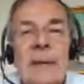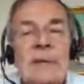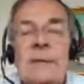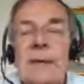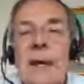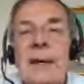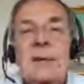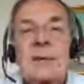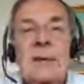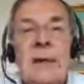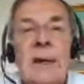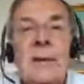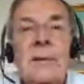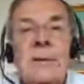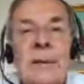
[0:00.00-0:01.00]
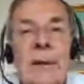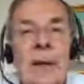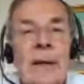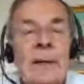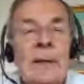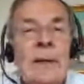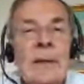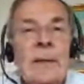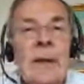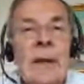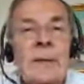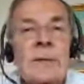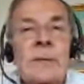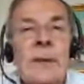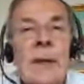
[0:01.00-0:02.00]
He's not a tariff guy
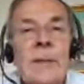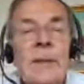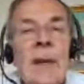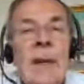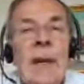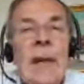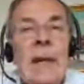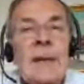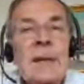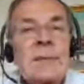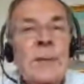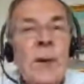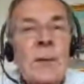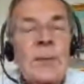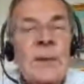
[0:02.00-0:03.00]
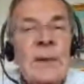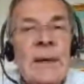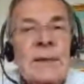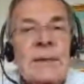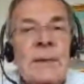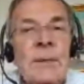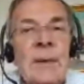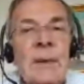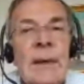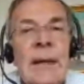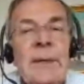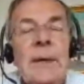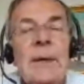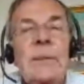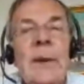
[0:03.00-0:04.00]
like Trump, and he's more predictable.
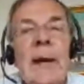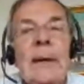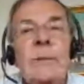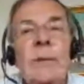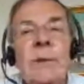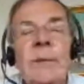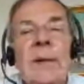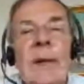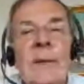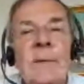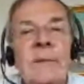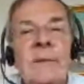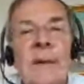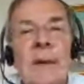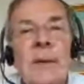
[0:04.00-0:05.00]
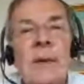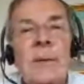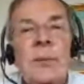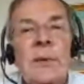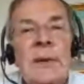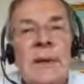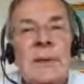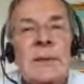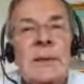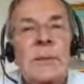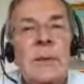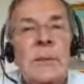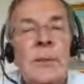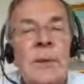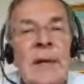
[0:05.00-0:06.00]
I think Biden would be a very
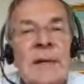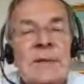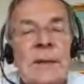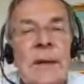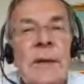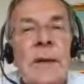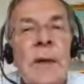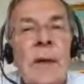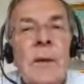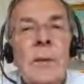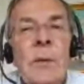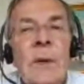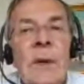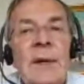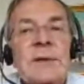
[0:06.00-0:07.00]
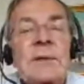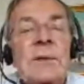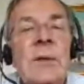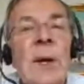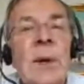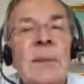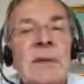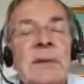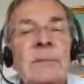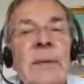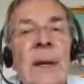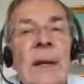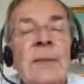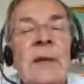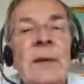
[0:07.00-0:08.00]
predictable president, whereas Trump is
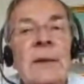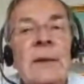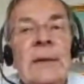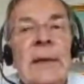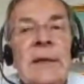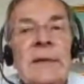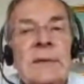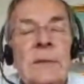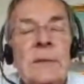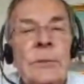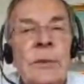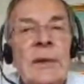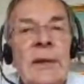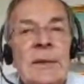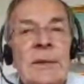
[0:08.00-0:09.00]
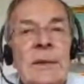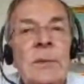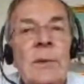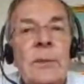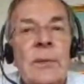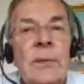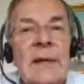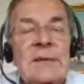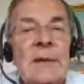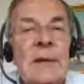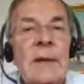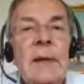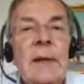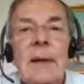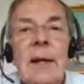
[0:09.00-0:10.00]
maybe the least predictable
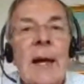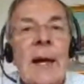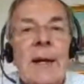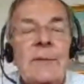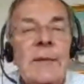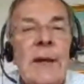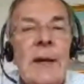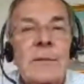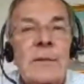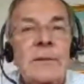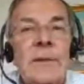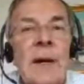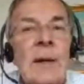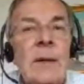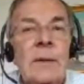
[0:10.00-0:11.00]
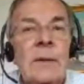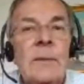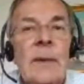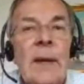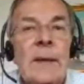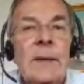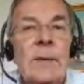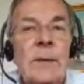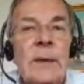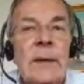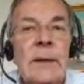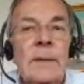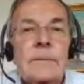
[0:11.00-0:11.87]
president I have ever followed in my career.